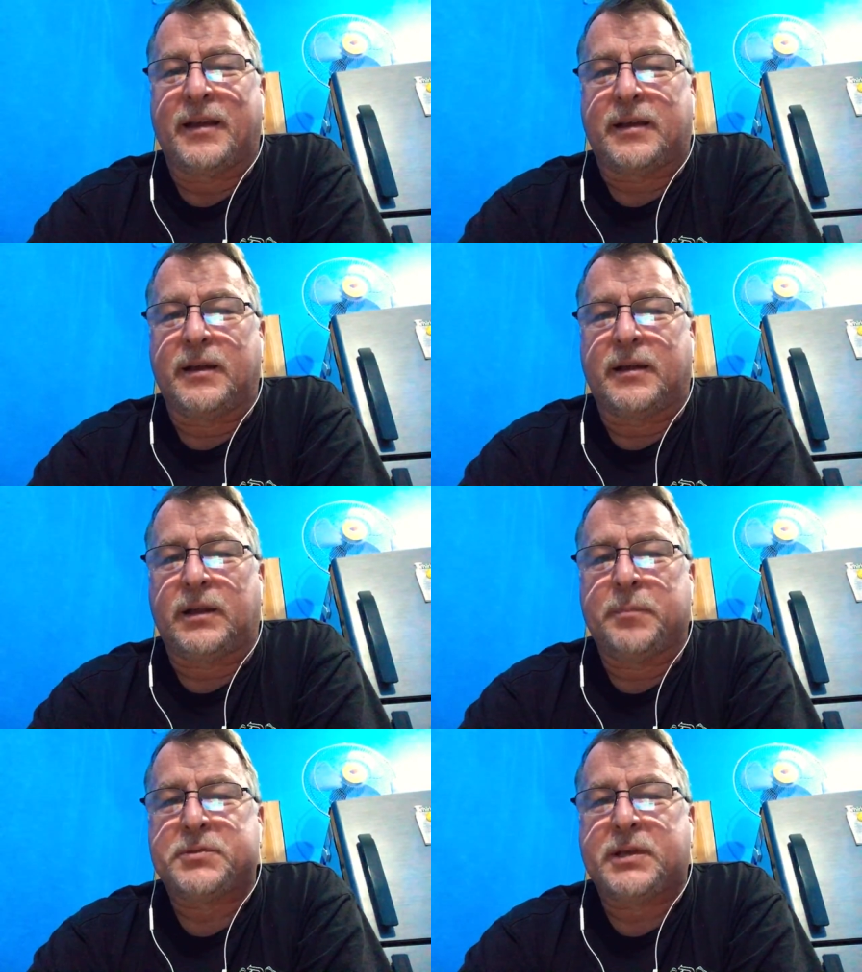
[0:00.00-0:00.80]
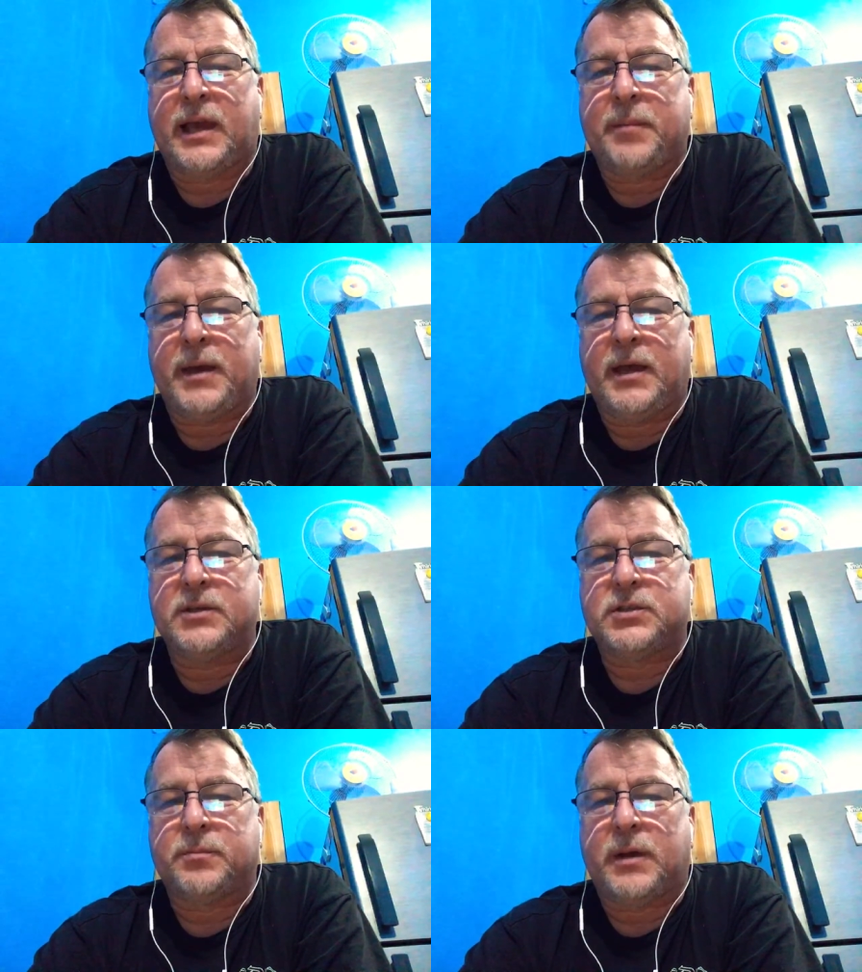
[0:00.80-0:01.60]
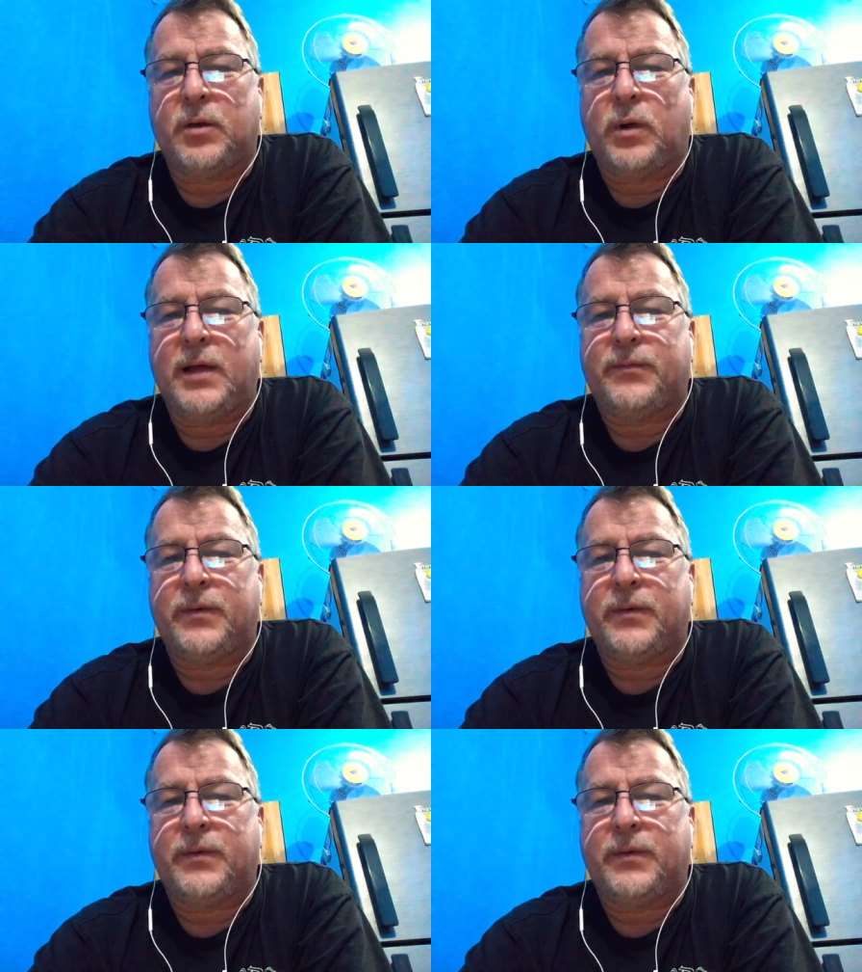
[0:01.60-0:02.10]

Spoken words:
Eclipse Game Engine. My wife